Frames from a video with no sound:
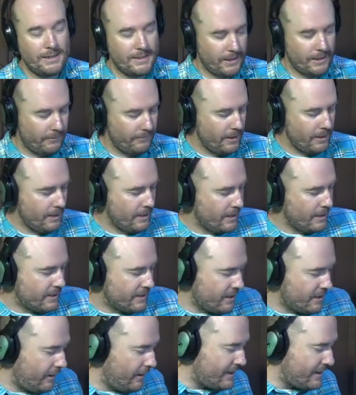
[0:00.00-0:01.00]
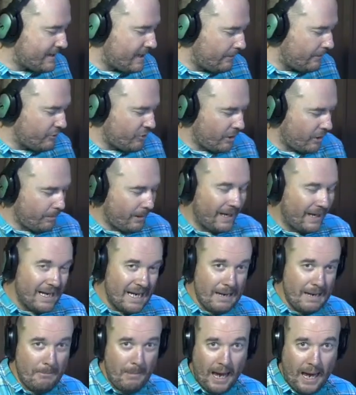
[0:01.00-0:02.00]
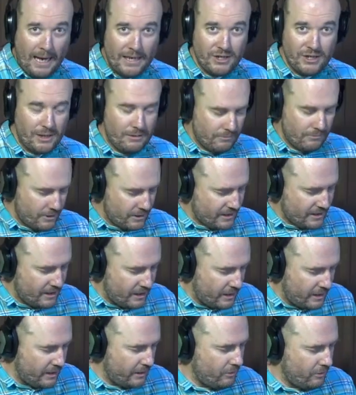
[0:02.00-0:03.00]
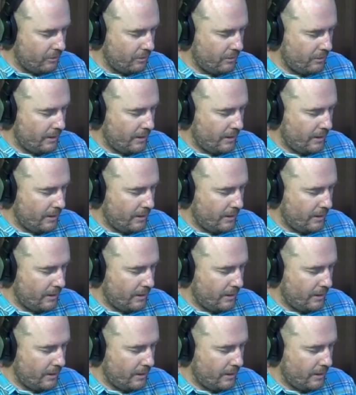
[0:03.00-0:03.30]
So let's say I'm trying to play E major, just the E chord.